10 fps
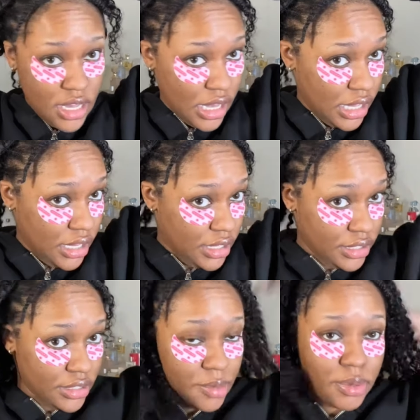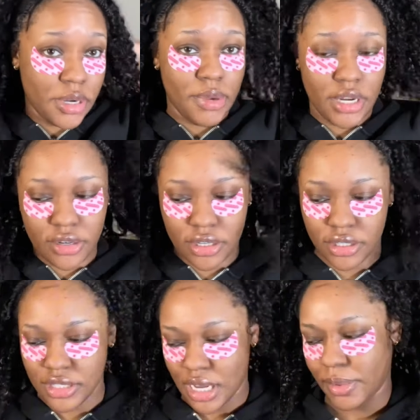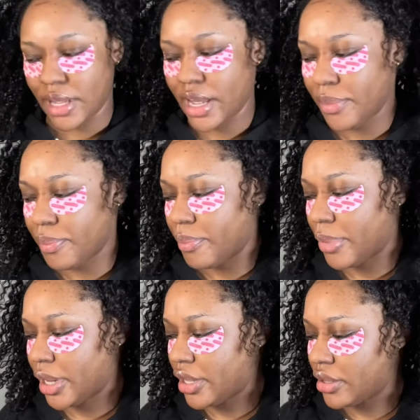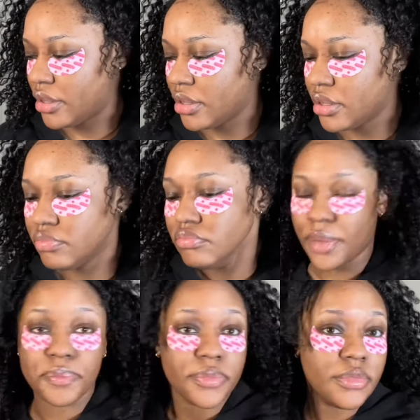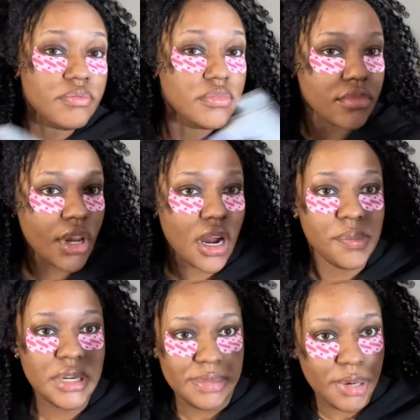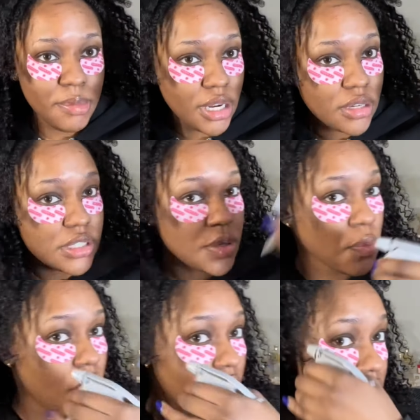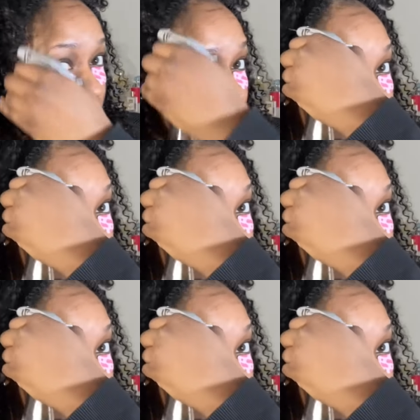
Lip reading: And I put a bonnet on top of that. But I got my spray bottle with some water,